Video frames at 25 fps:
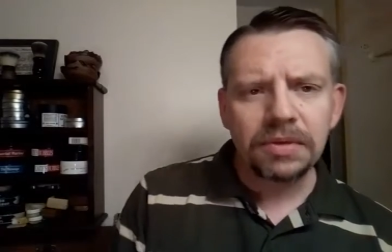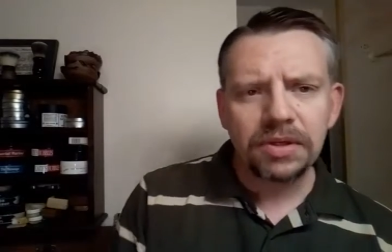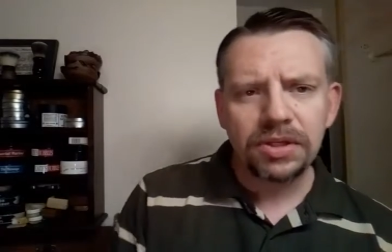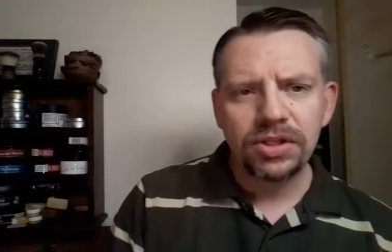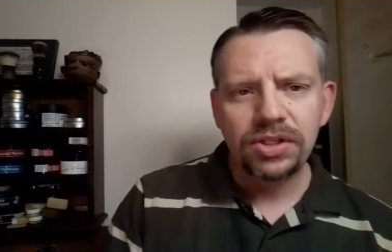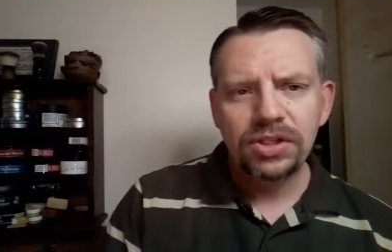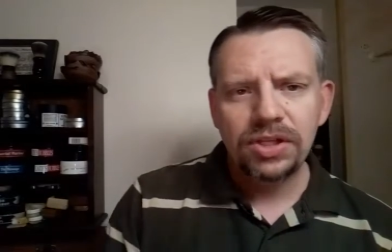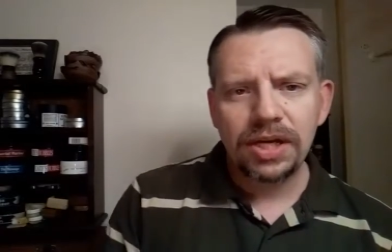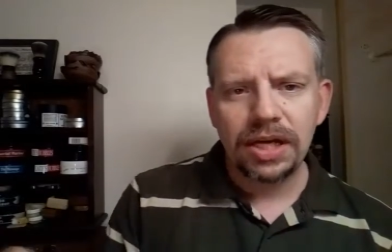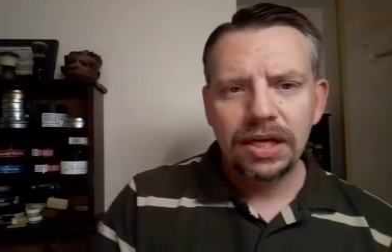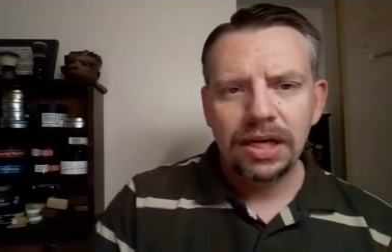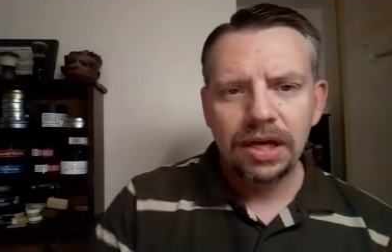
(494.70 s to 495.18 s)
You
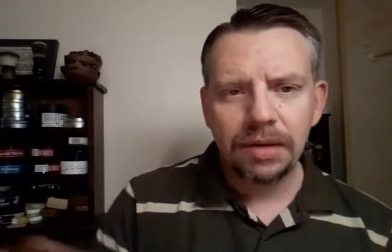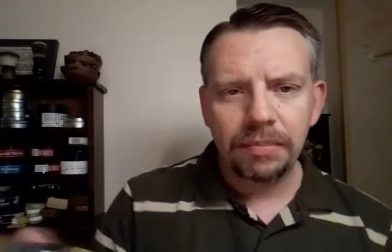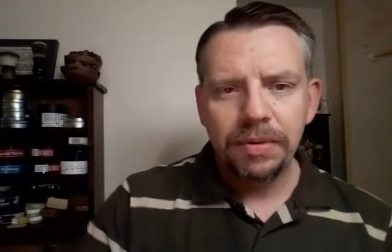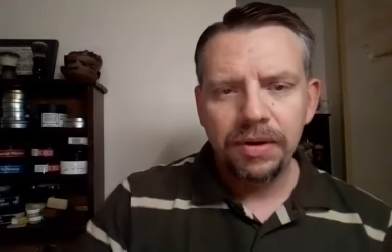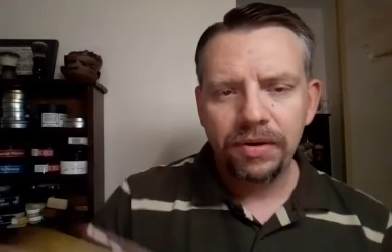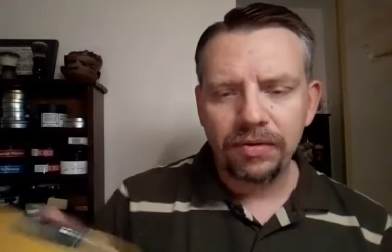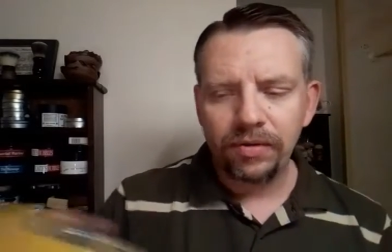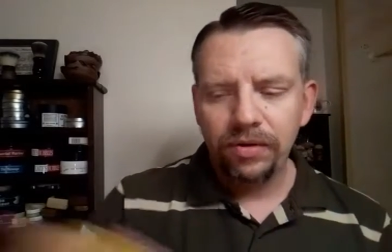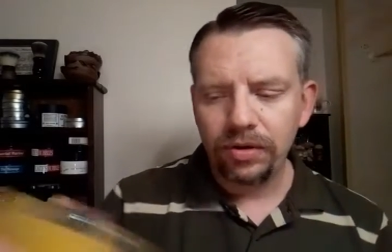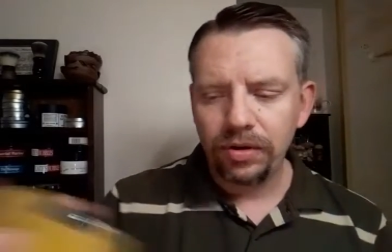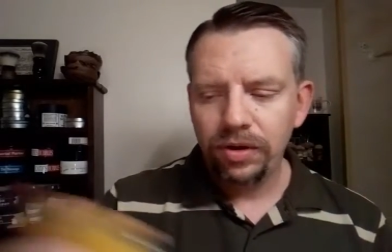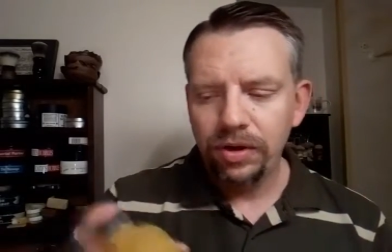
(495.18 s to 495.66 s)
shake it up
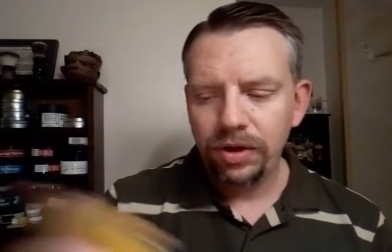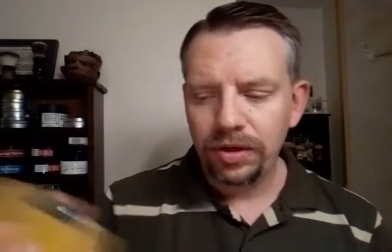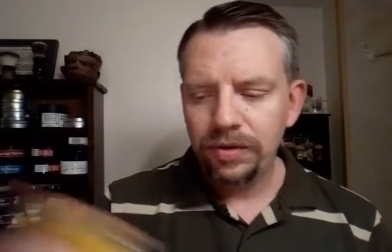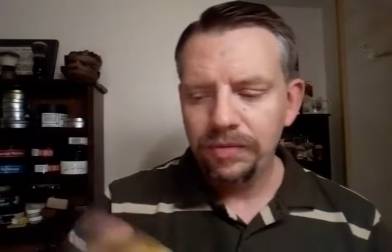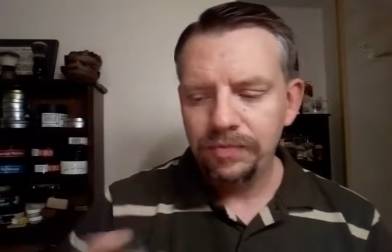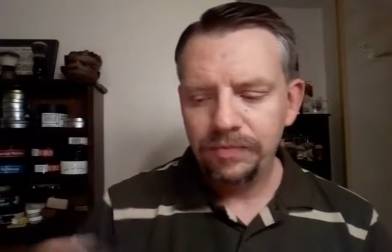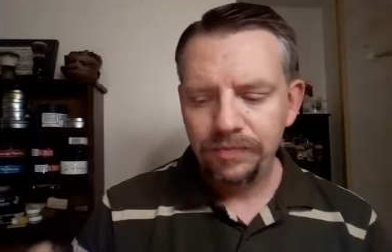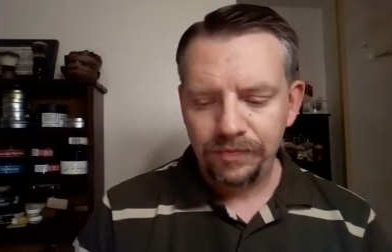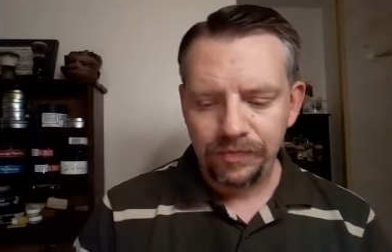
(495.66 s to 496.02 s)
here real good.